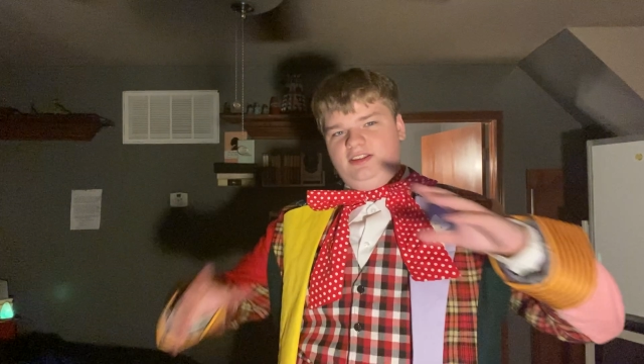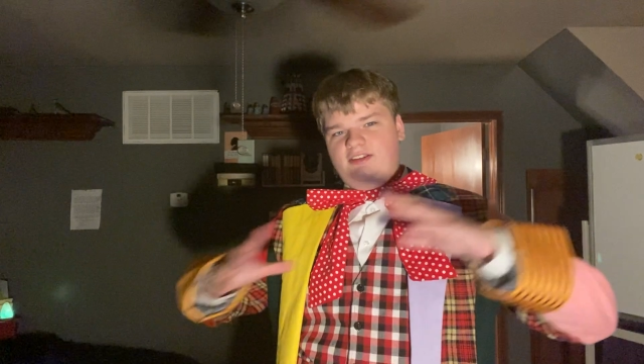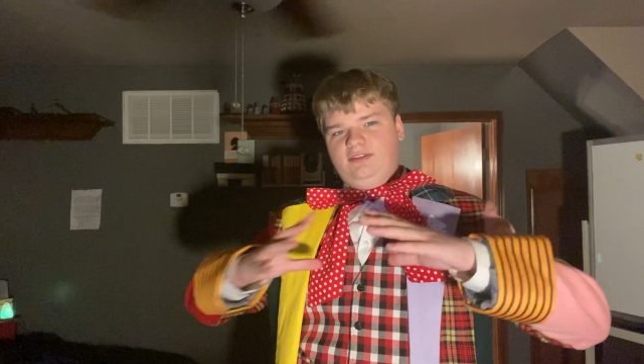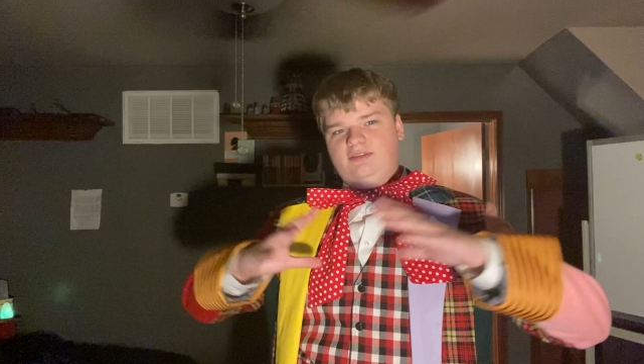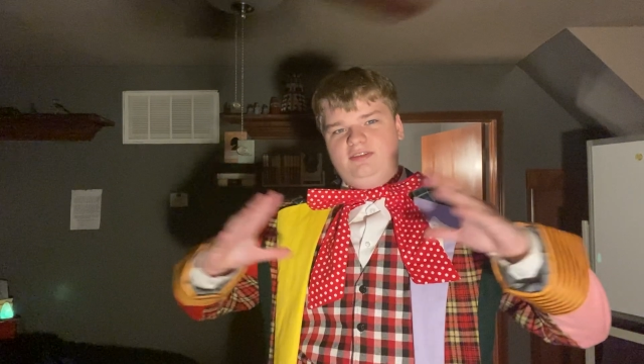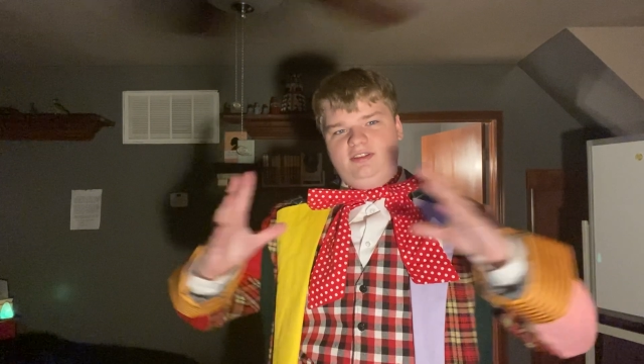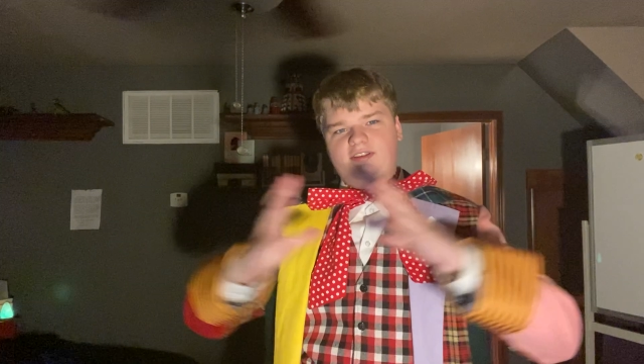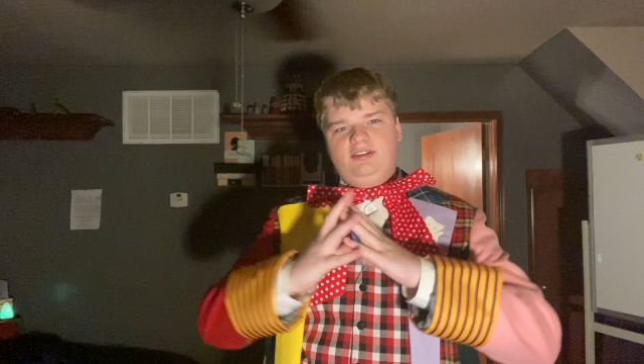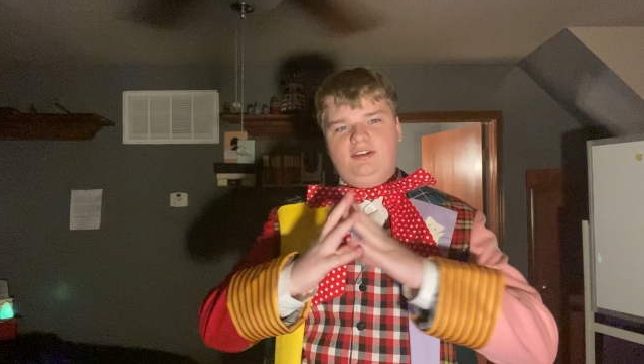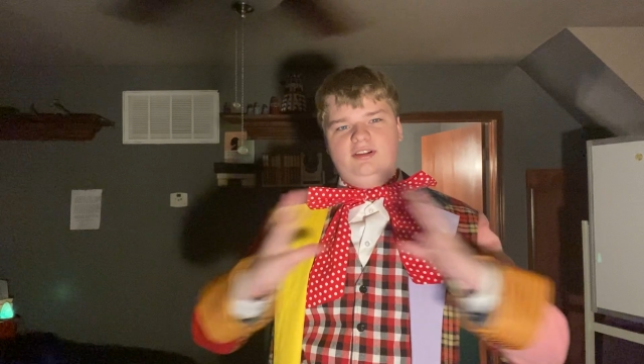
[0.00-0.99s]
They're
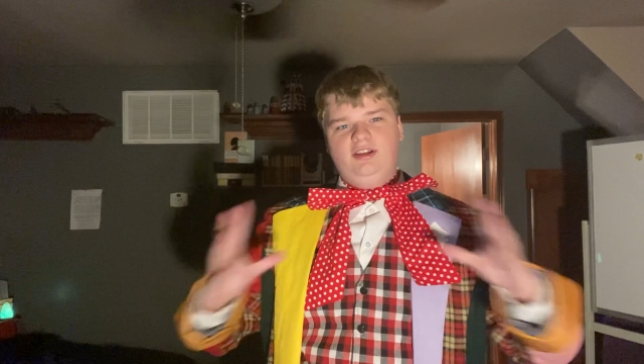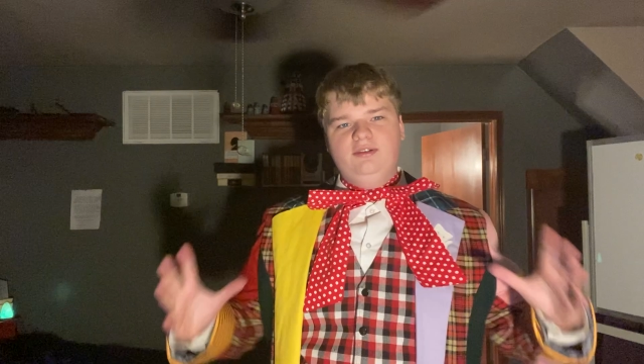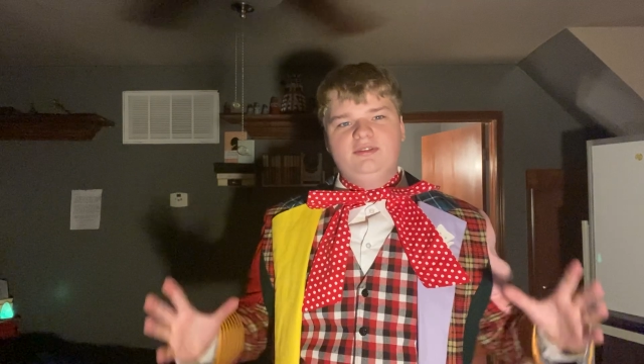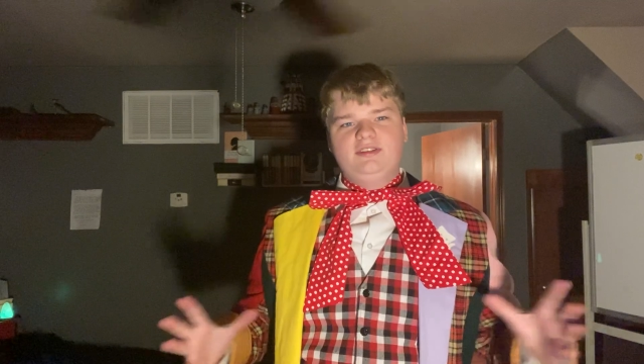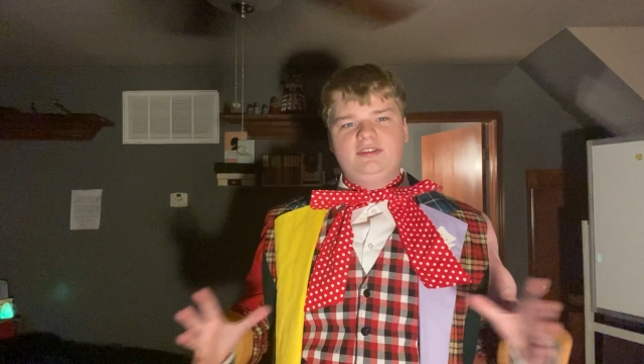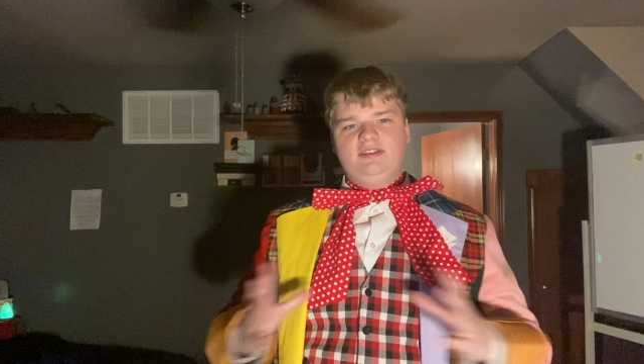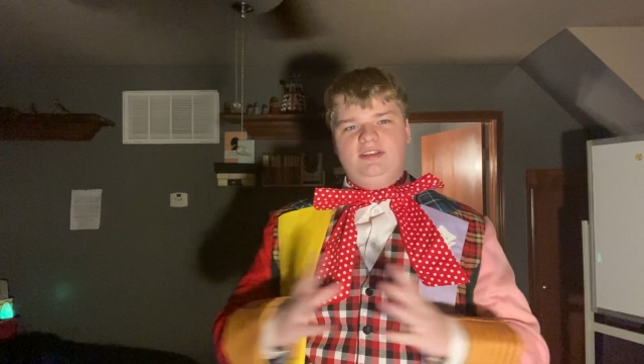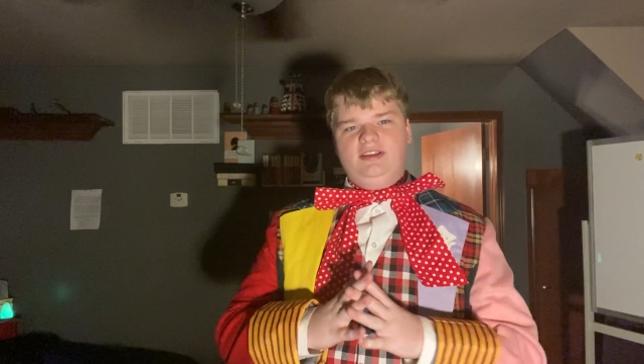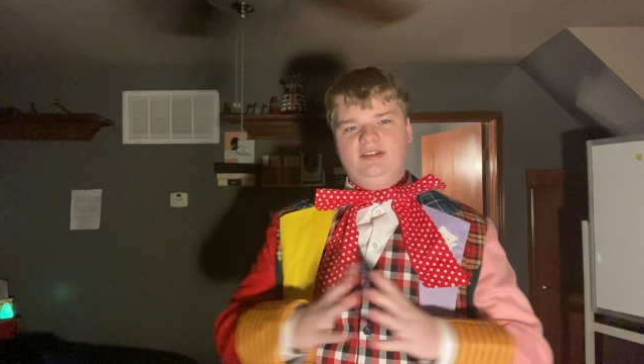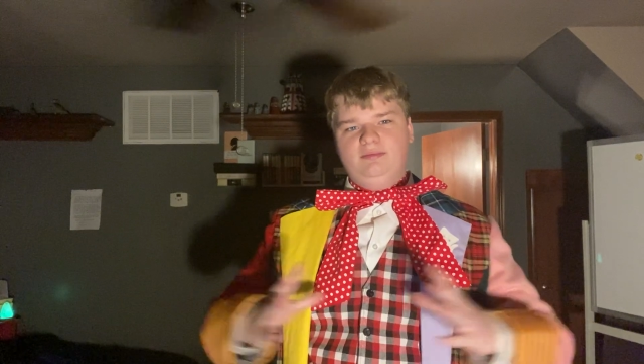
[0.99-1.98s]
they're close
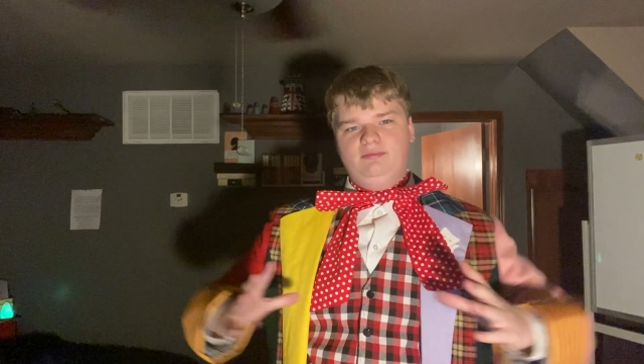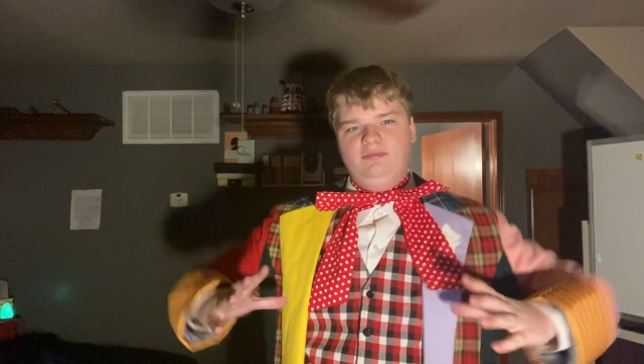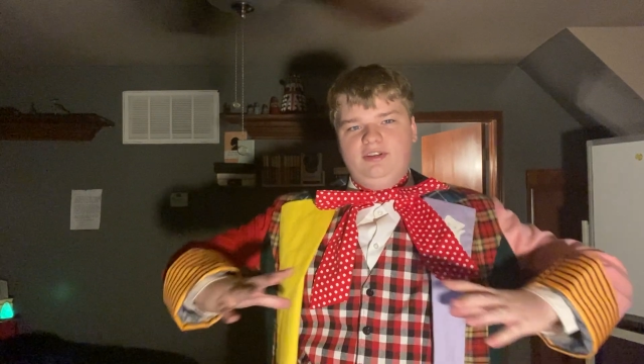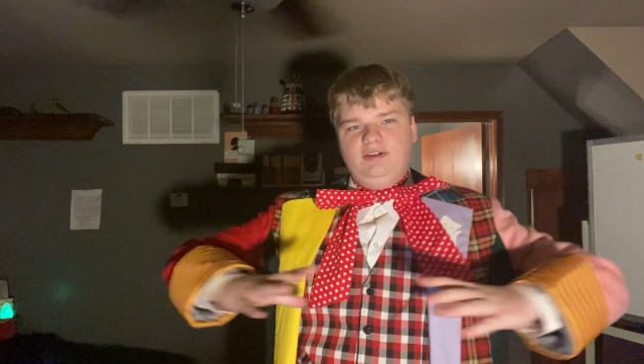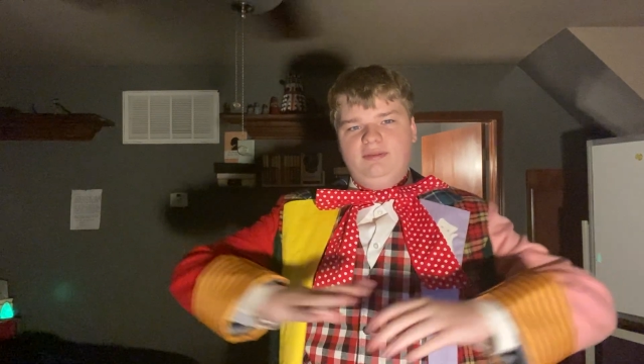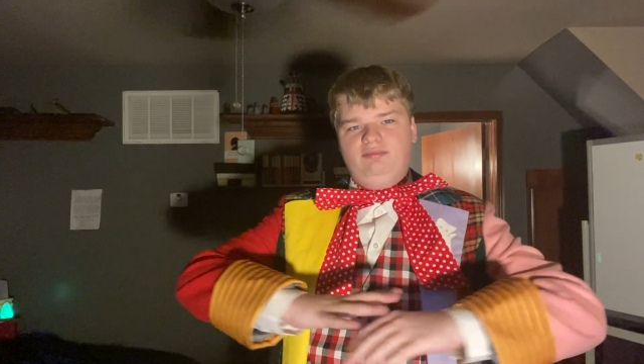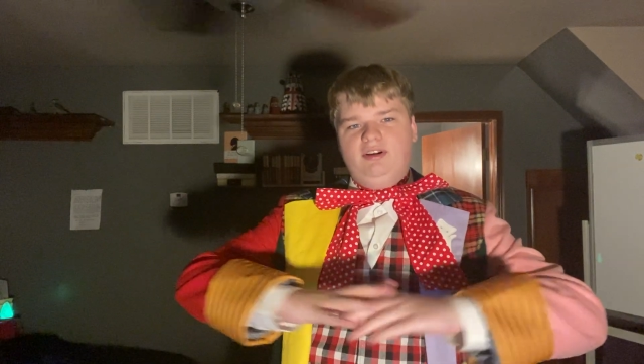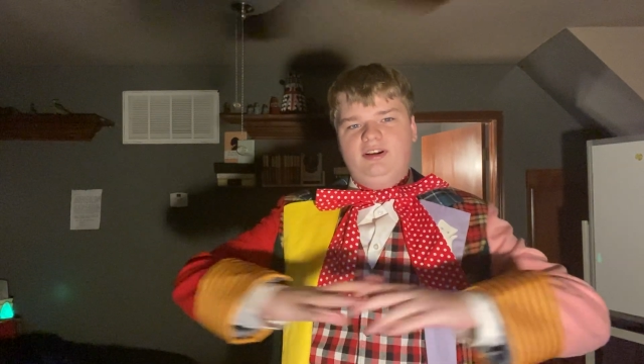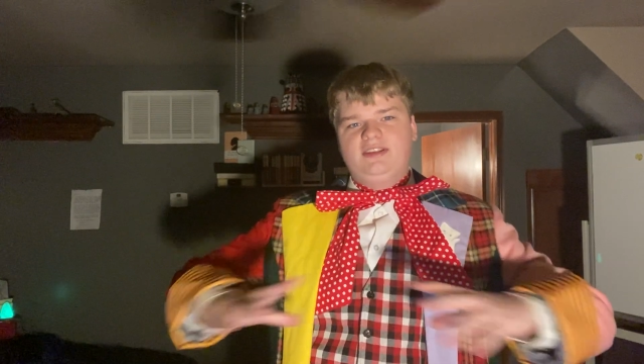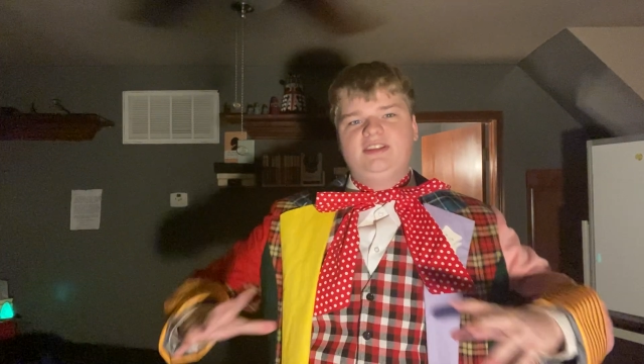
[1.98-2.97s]
and they're in
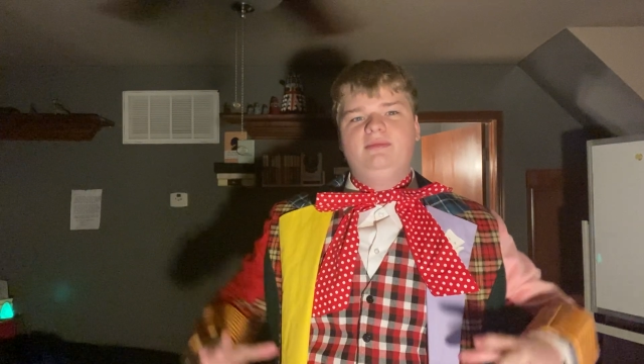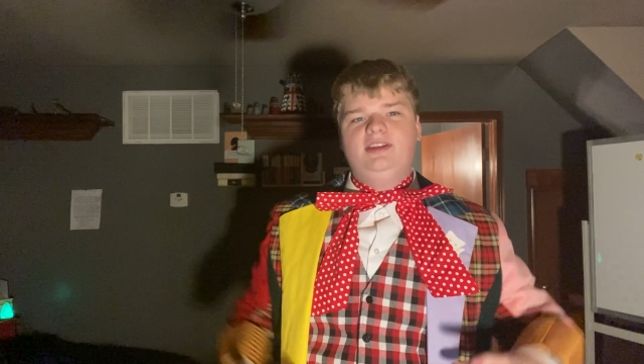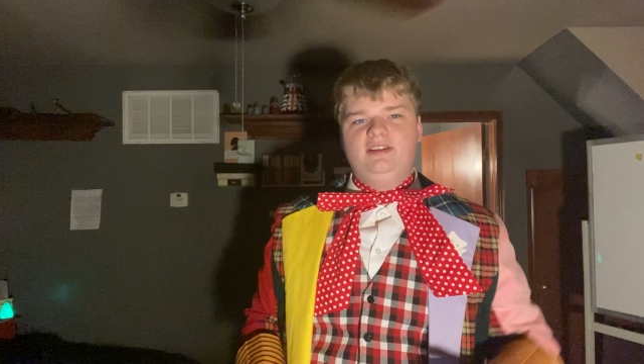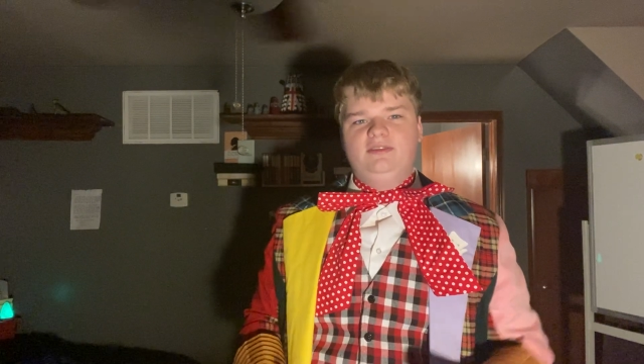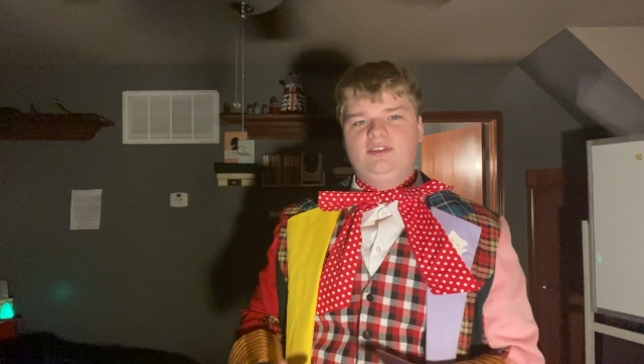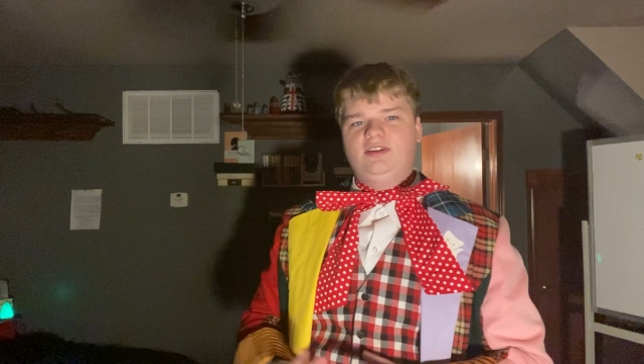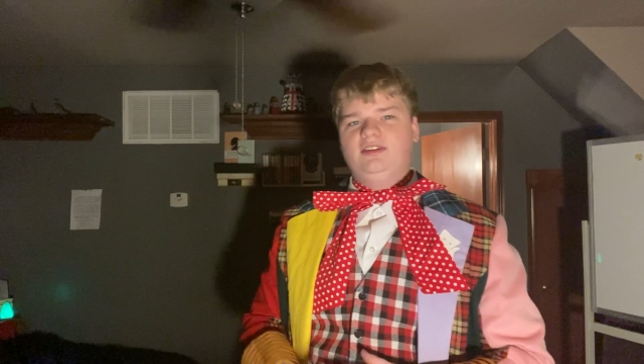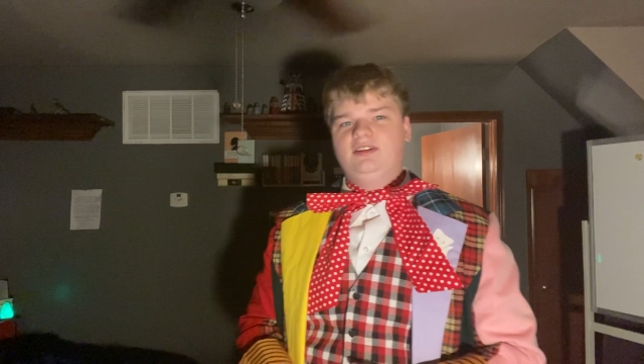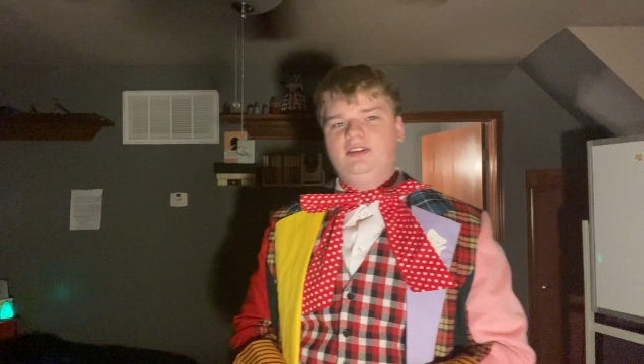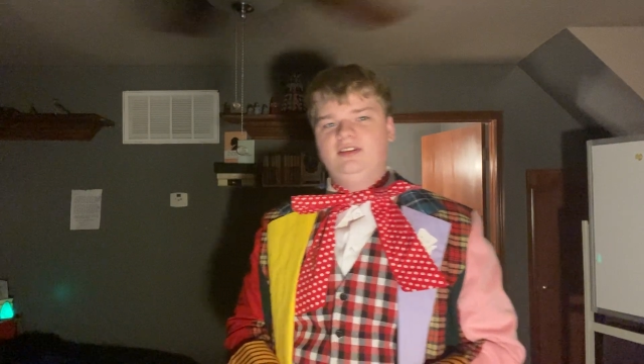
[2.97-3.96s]
proximity of each
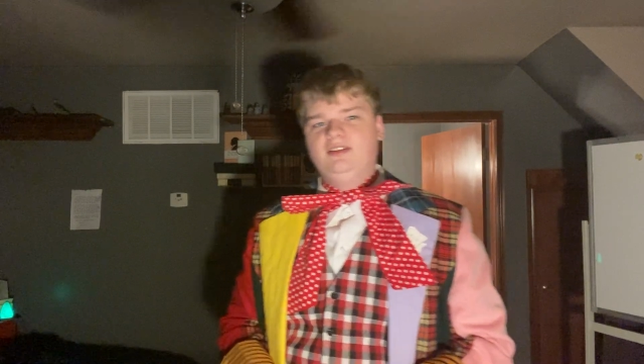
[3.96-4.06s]
other.